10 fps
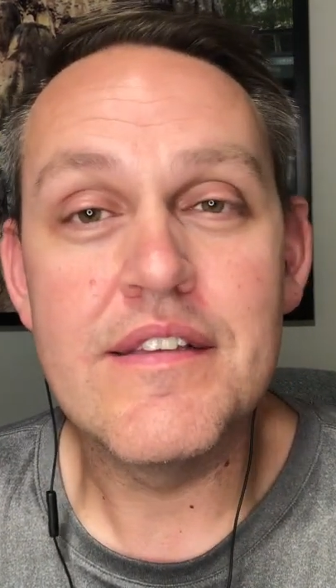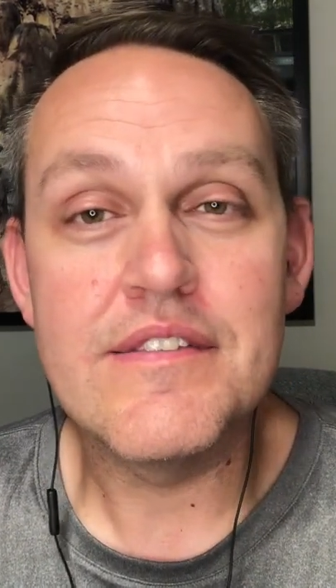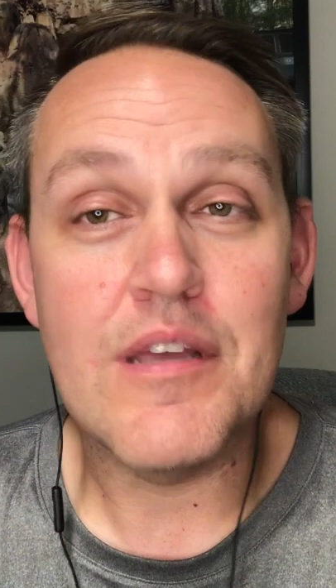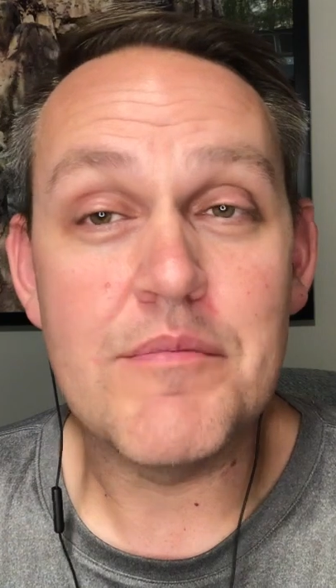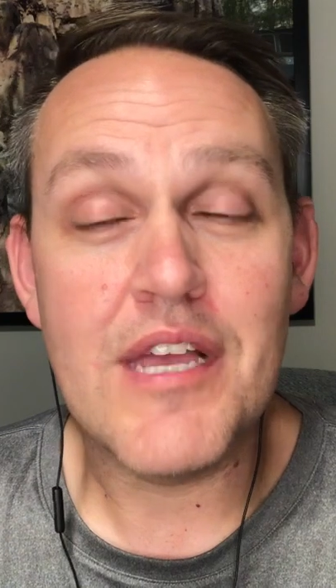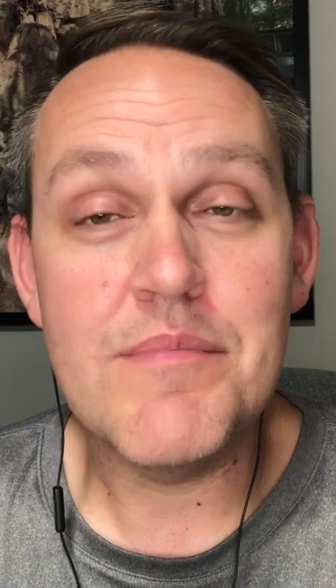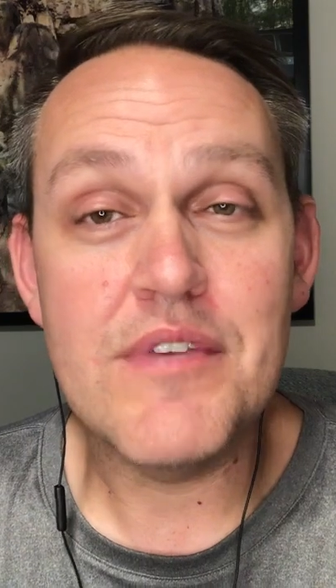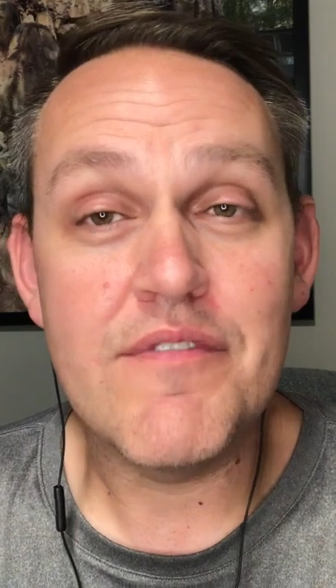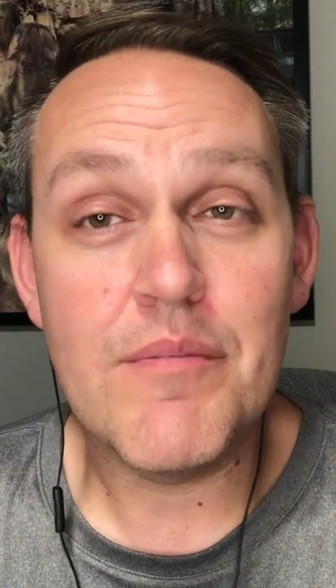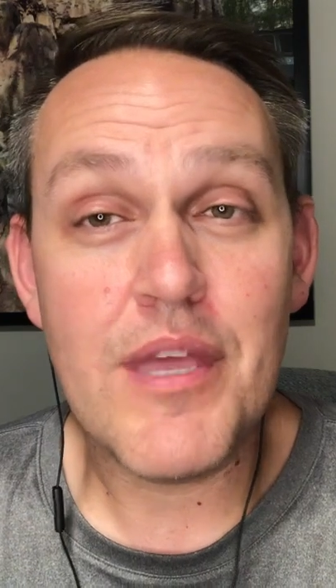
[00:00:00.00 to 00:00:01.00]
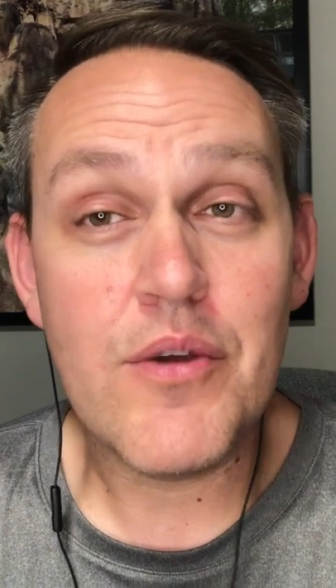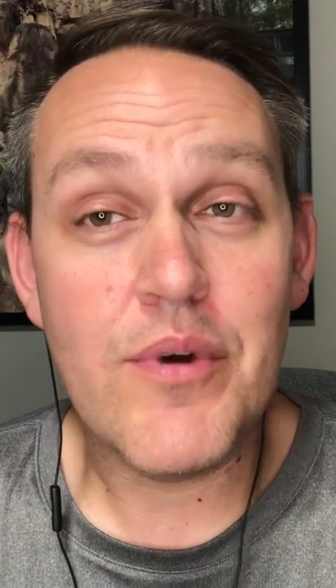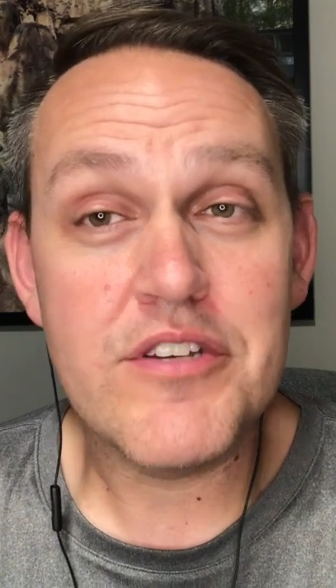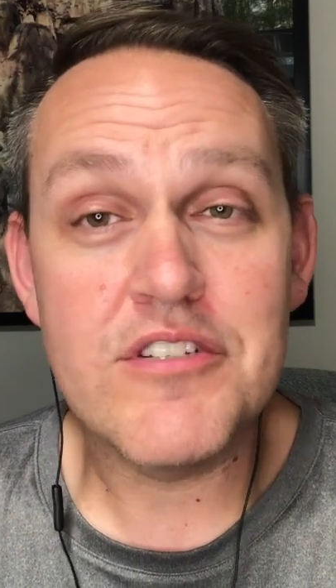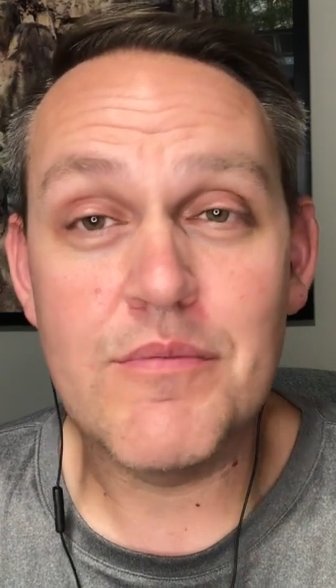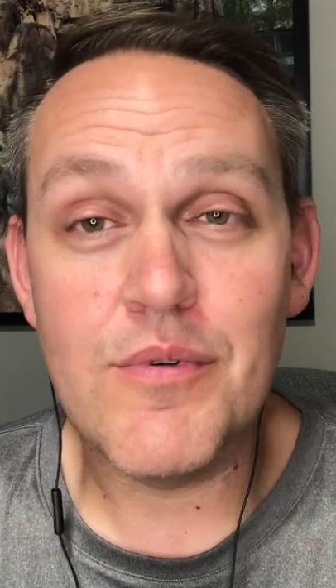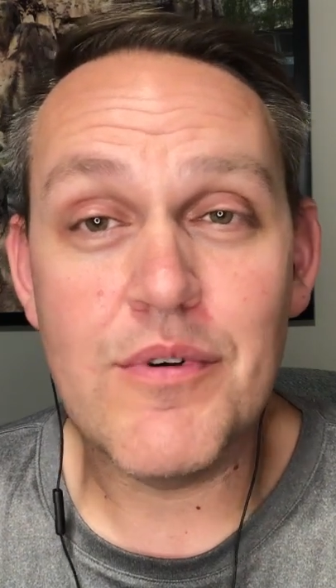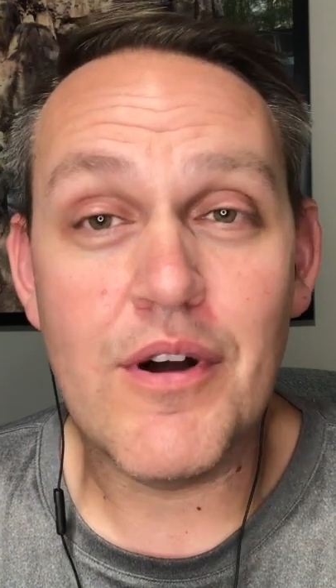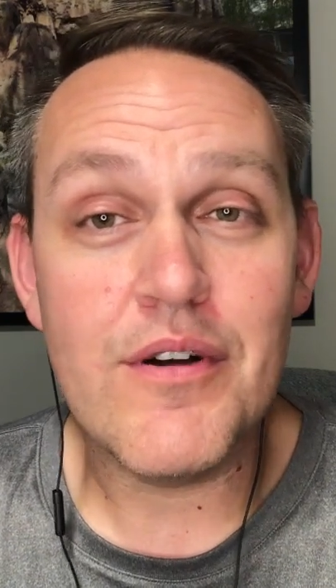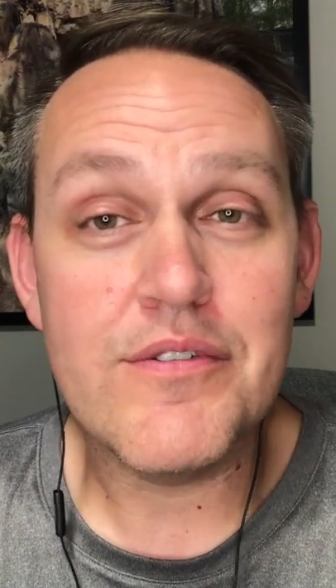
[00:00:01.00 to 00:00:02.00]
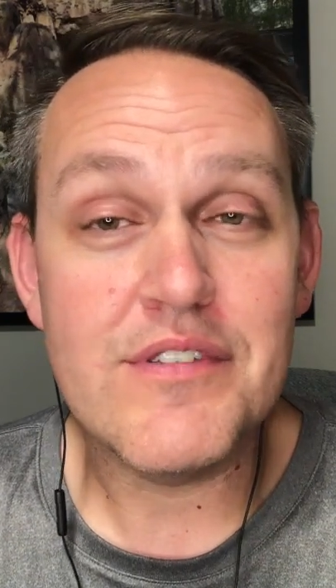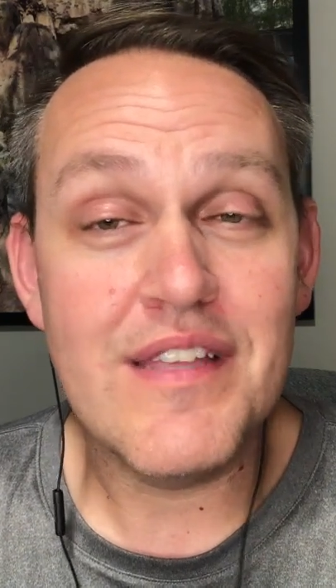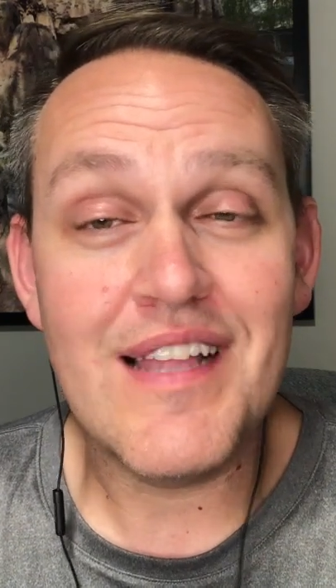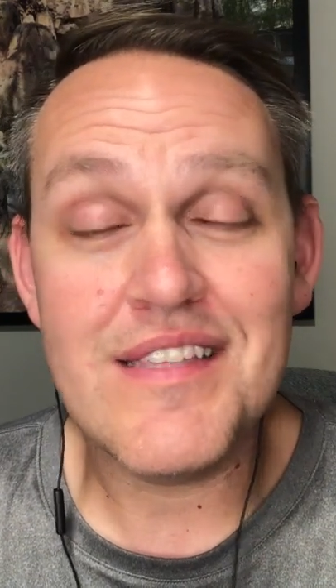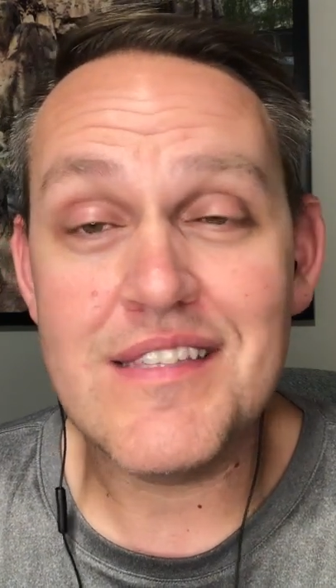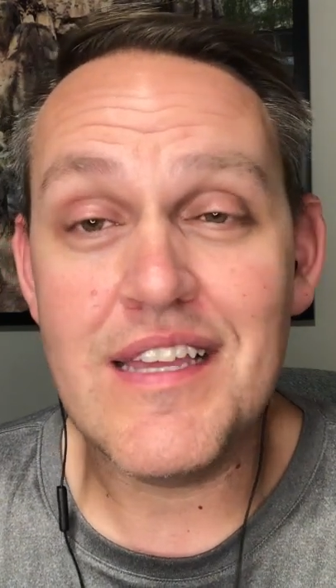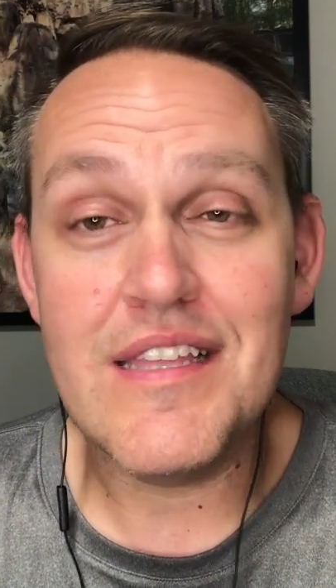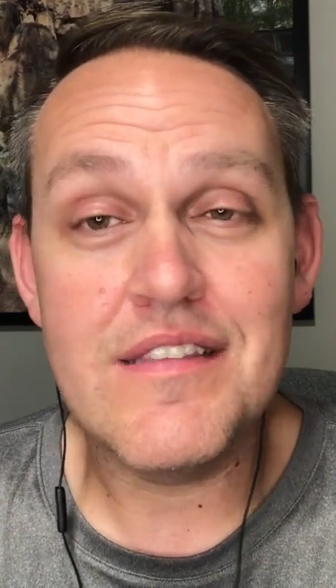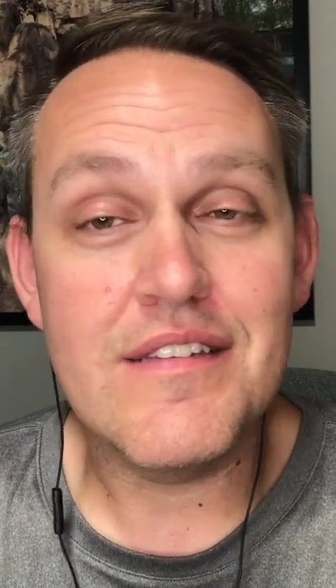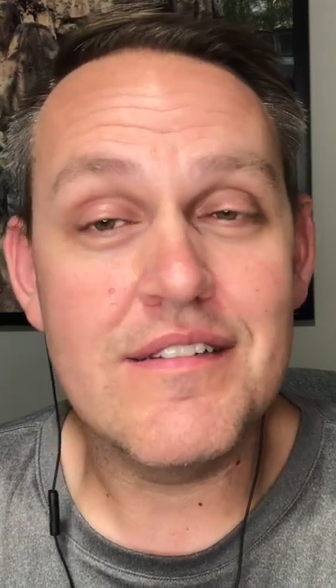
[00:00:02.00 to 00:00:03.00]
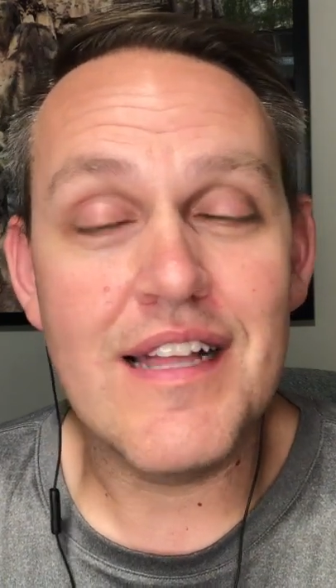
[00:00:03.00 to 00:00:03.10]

Sometimes you have to make questionable calls, and that's the end,